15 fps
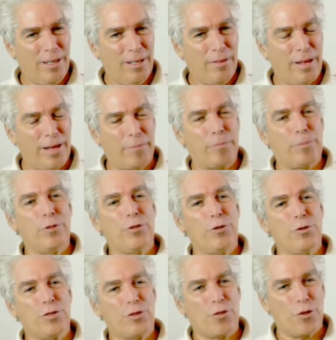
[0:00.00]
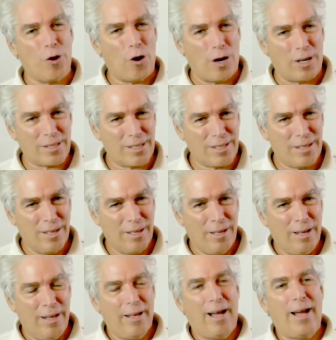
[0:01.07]
that produce thoughts
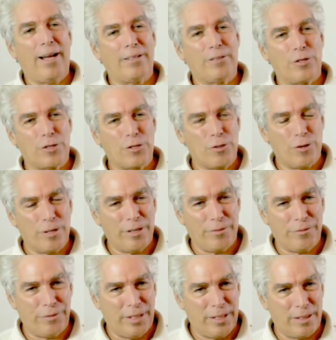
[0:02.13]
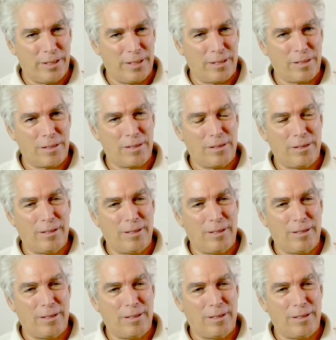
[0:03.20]
and distorted feelings,